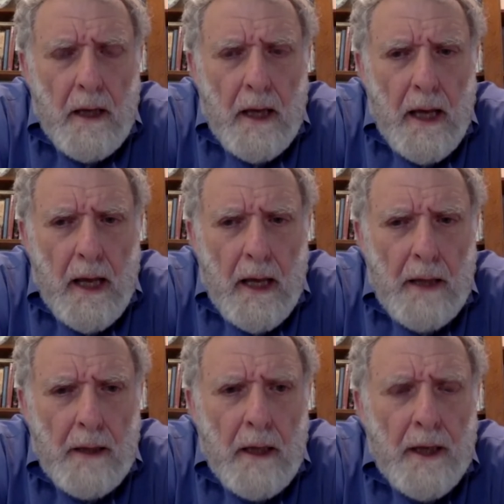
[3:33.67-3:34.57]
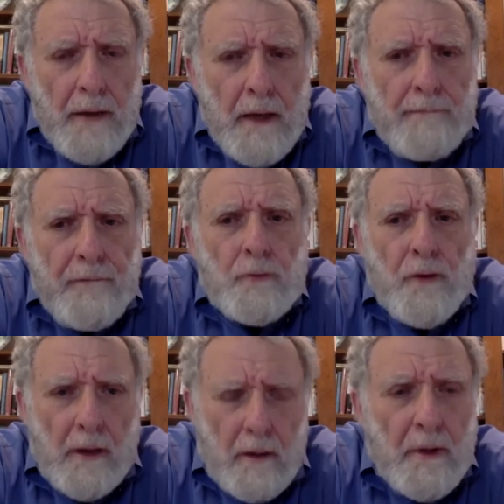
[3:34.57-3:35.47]
And it's not a full
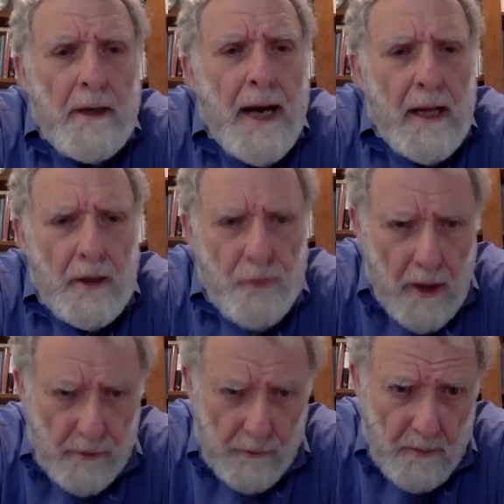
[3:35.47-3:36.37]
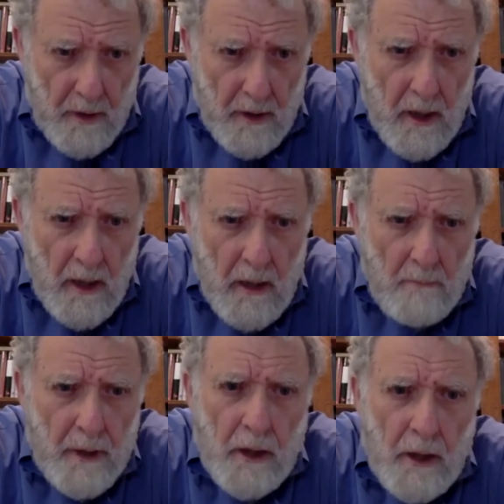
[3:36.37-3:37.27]
transcript, it's an edited transcript.
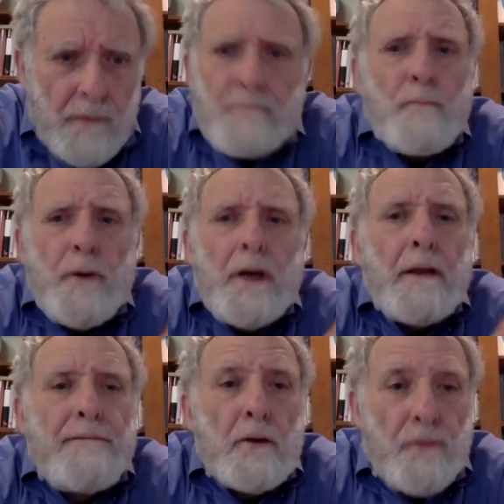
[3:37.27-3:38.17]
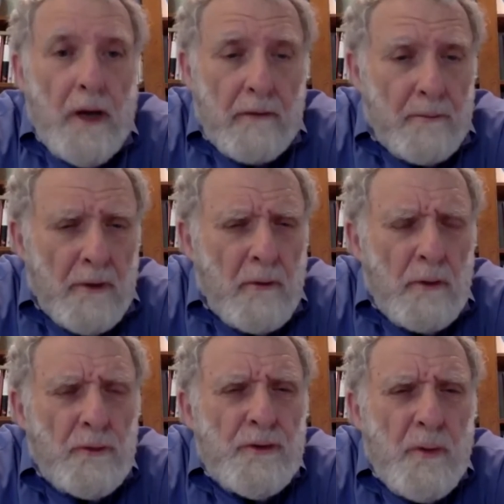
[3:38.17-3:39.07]
Because reading the full transcript, it
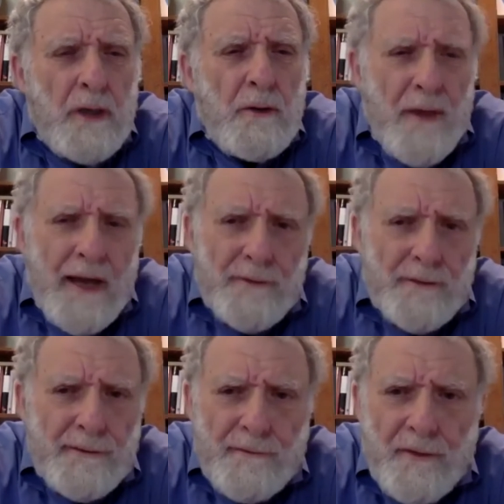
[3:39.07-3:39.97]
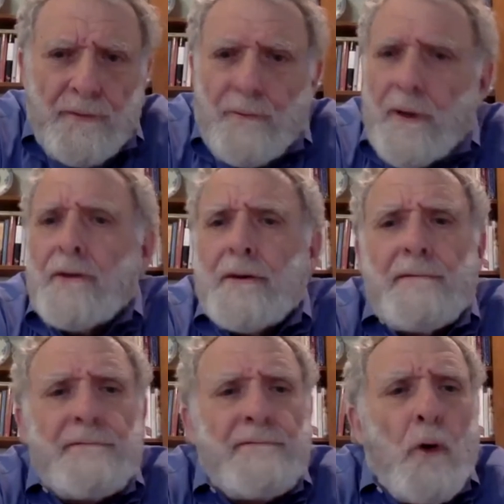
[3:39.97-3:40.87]
was
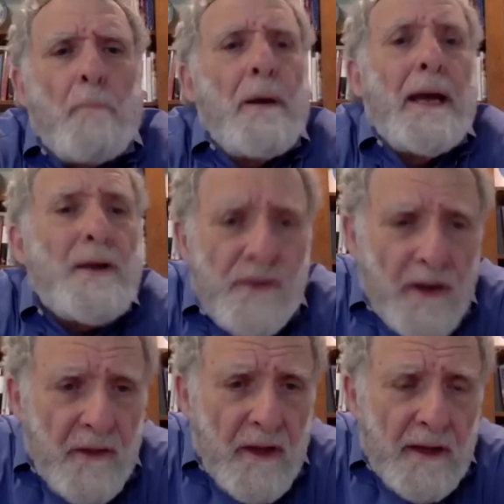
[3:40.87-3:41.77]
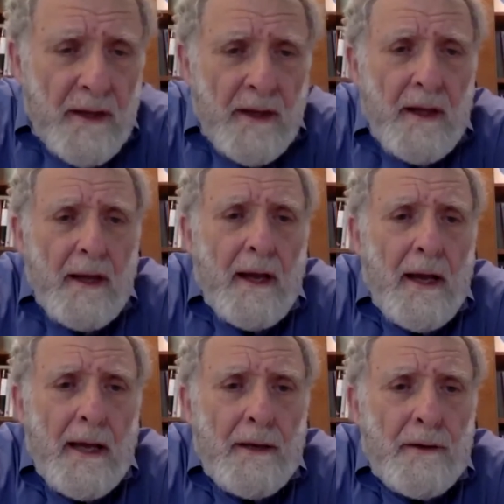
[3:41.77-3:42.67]
22,304 pages, I think.
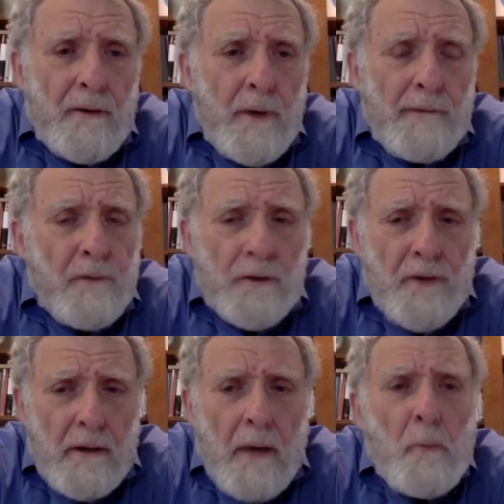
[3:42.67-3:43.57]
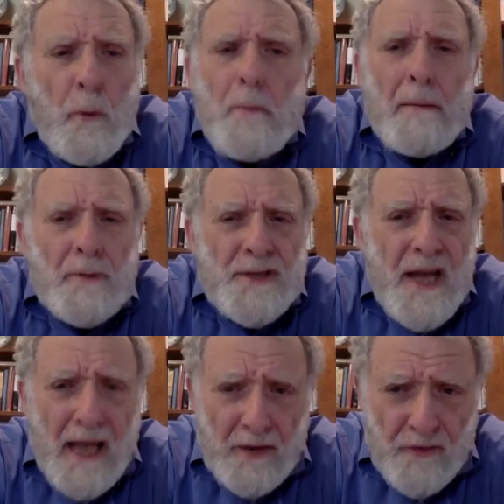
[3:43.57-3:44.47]
And to read a full transcript, I mean, we made a mistake
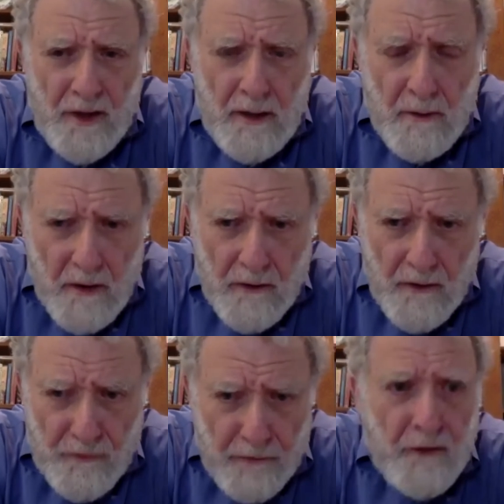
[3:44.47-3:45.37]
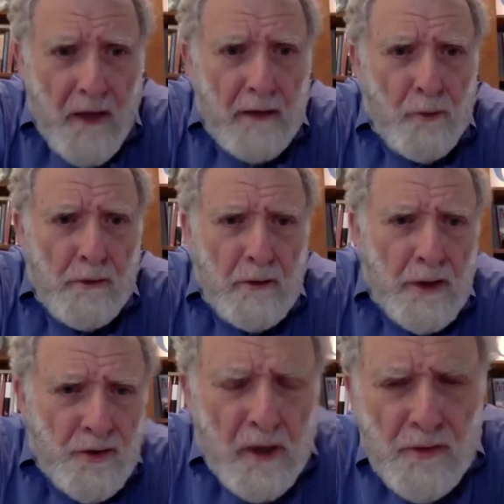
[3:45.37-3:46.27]
actually in this 50th anniversary
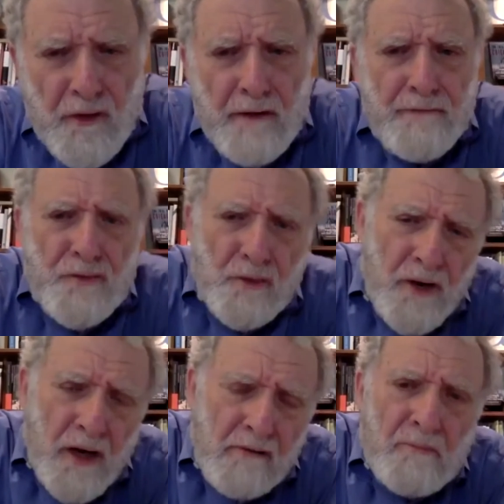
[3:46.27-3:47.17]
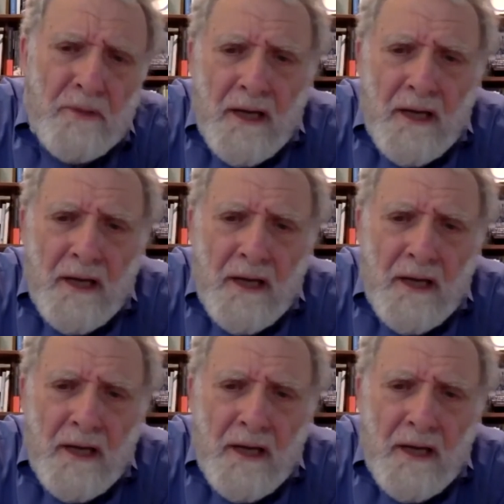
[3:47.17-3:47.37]
edition by using the official transcript